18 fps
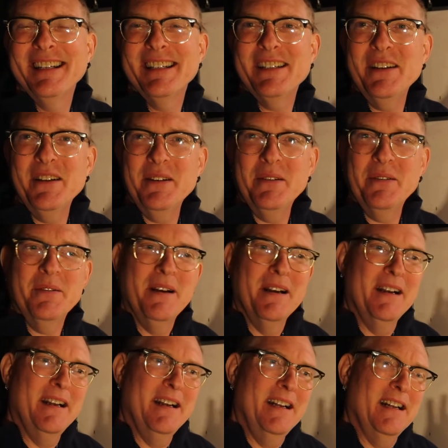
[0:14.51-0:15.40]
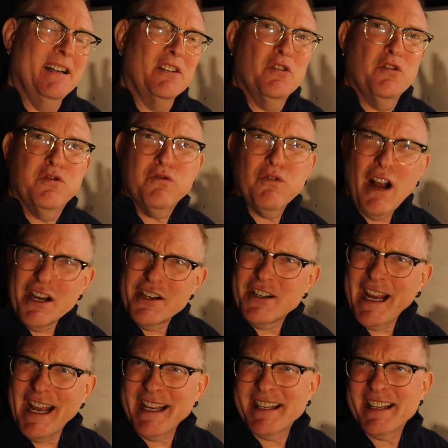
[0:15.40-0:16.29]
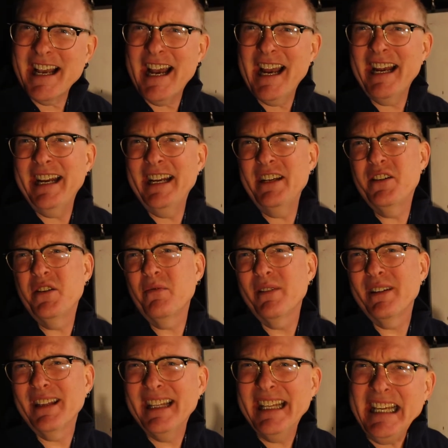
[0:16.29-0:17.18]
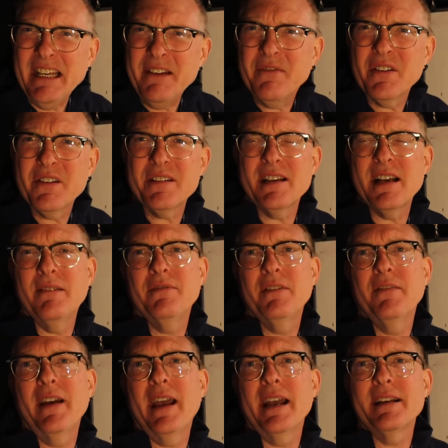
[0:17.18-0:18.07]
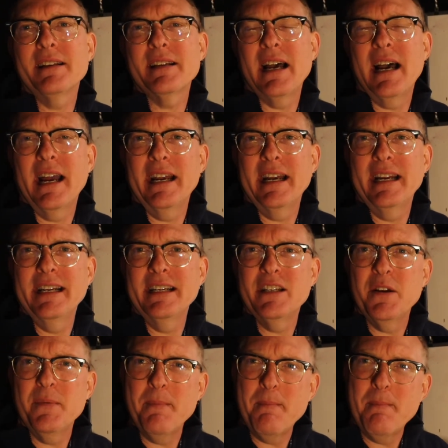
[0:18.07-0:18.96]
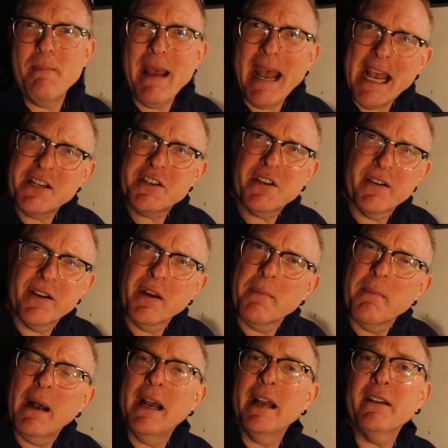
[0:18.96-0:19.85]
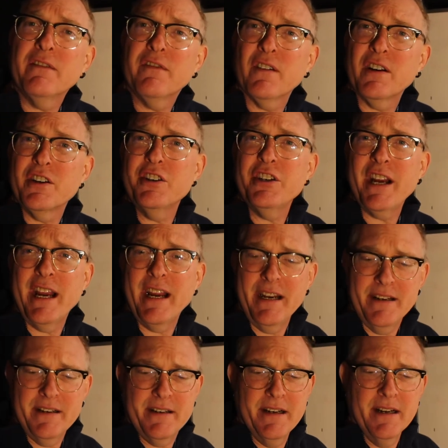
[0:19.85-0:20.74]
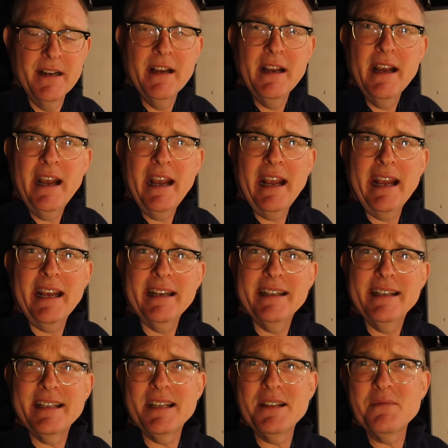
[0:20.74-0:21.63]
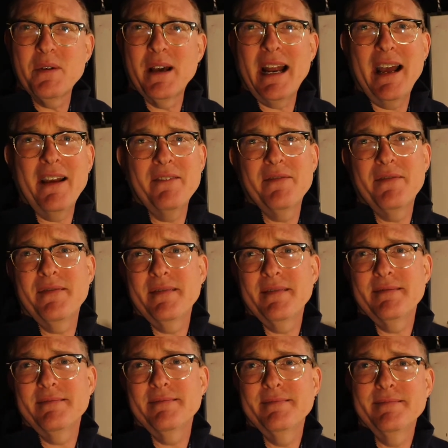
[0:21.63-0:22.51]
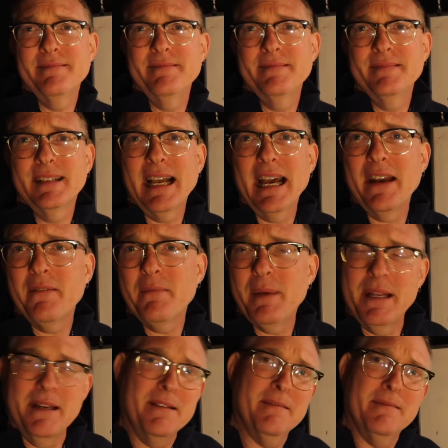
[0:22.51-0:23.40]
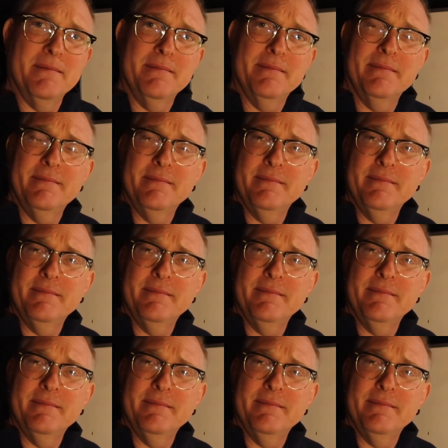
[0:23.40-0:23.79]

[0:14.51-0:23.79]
to crush anxiety, to relieve yourself of anxiety, to master your mind for a change. And this is what I've kind of been